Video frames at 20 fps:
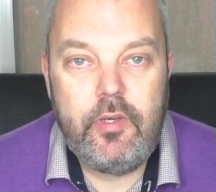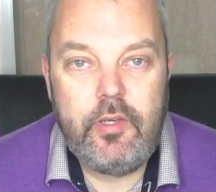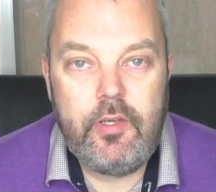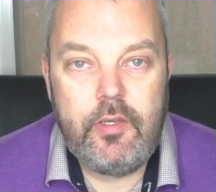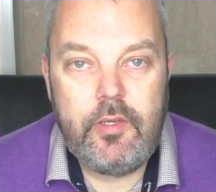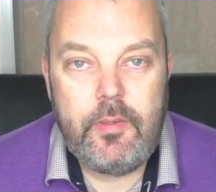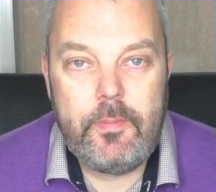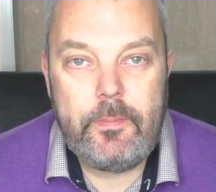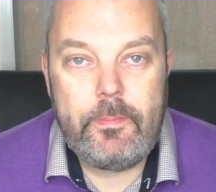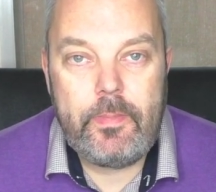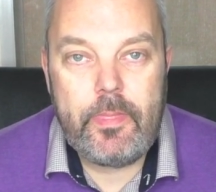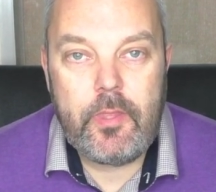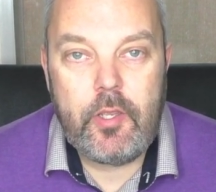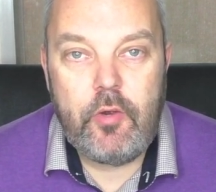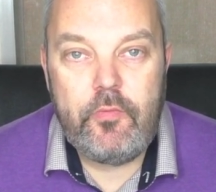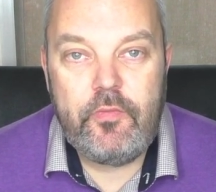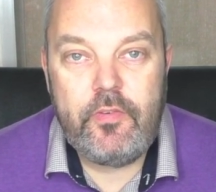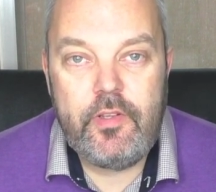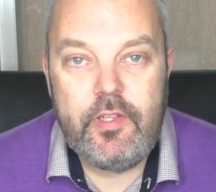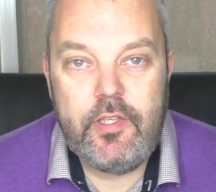um,
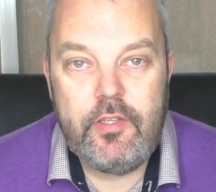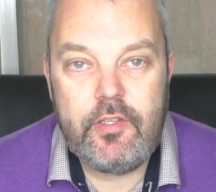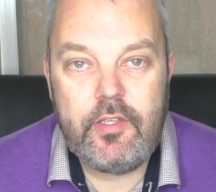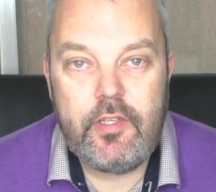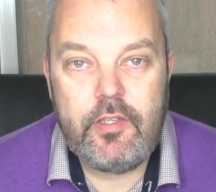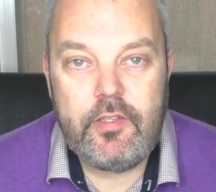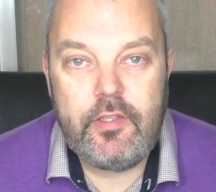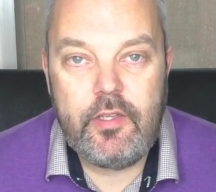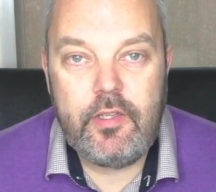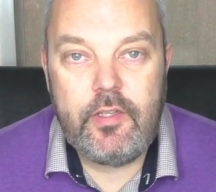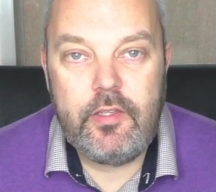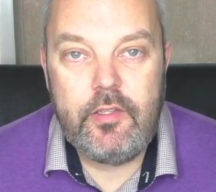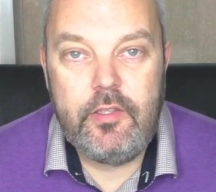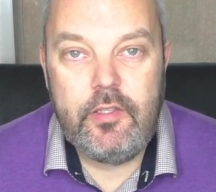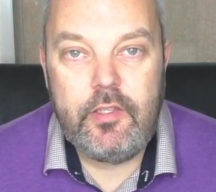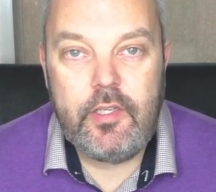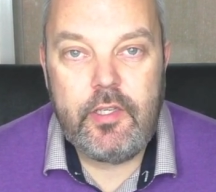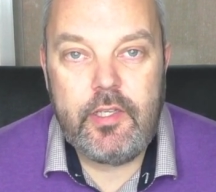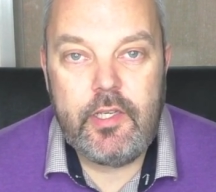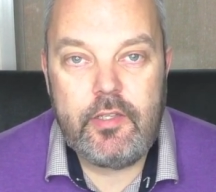hopefully you can, uh,
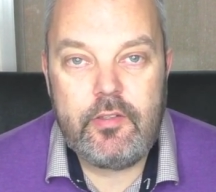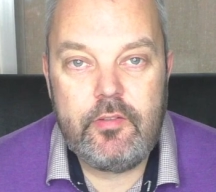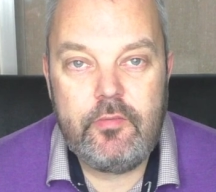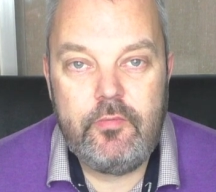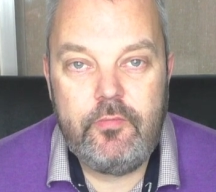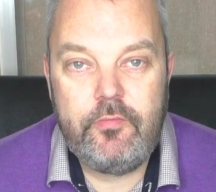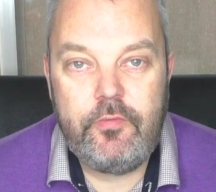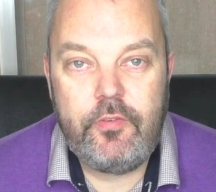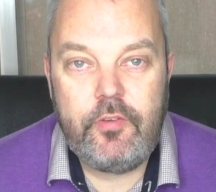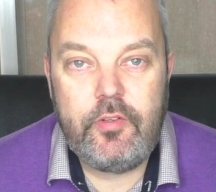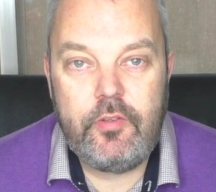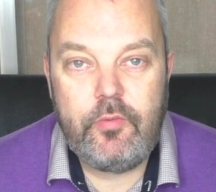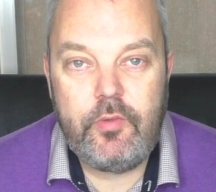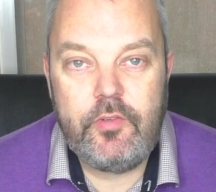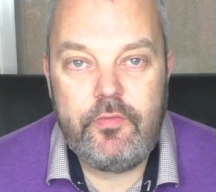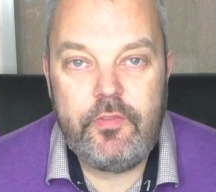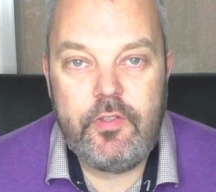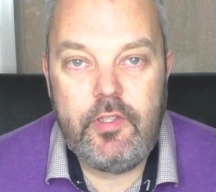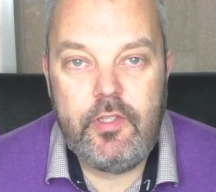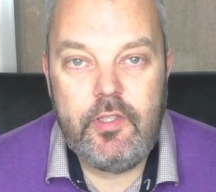you can get further
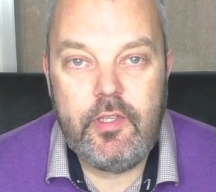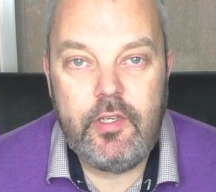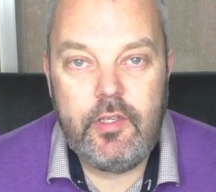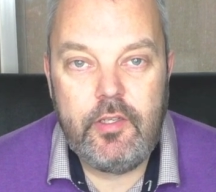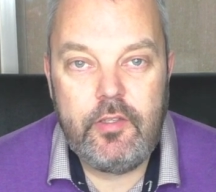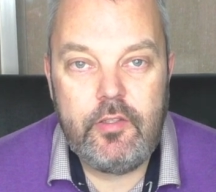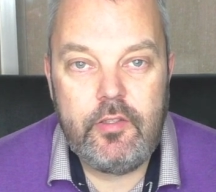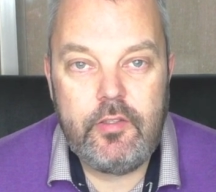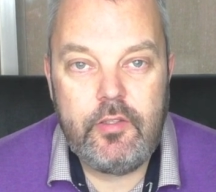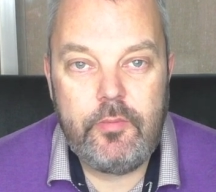with the, uh,